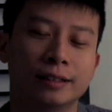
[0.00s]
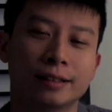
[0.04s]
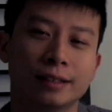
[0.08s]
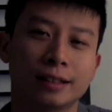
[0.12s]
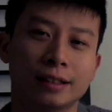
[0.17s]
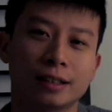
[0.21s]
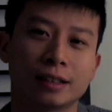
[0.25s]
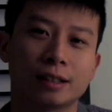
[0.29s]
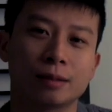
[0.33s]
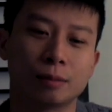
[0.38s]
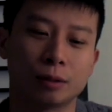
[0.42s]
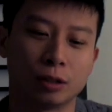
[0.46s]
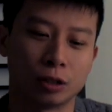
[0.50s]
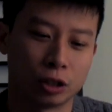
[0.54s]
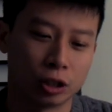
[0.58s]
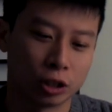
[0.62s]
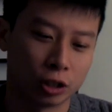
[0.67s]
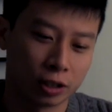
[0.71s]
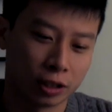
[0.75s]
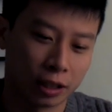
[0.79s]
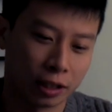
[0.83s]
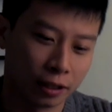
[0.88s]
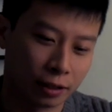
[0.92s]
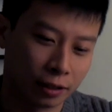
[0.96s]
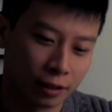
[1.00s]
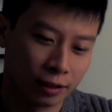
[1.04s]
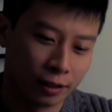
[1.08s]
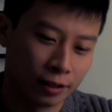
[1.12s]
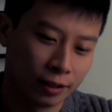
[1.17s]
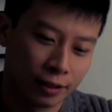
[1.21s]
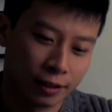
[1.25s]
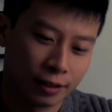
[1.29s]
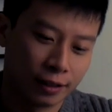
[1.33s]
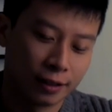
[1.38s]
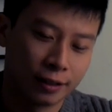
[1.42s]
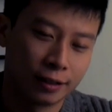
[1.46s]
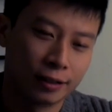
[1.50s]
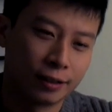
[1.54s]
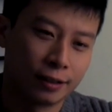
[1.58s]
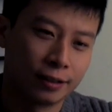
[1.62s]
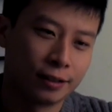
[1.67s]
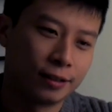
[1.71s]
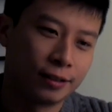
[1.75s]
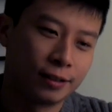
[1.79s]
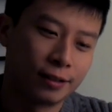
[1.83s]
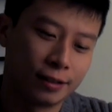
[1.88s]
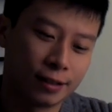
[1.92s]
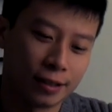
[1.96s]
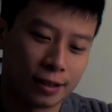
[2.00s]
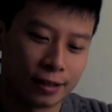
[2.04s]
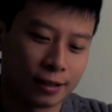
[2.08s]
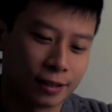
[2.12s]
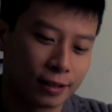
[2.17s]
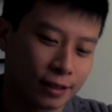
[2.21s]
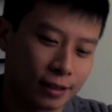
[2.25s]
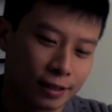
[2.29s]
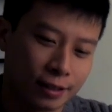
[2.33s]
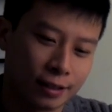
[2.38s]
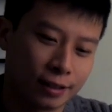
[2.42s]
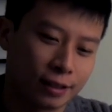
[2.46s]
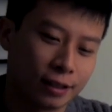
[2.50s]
It's like someone just like dunked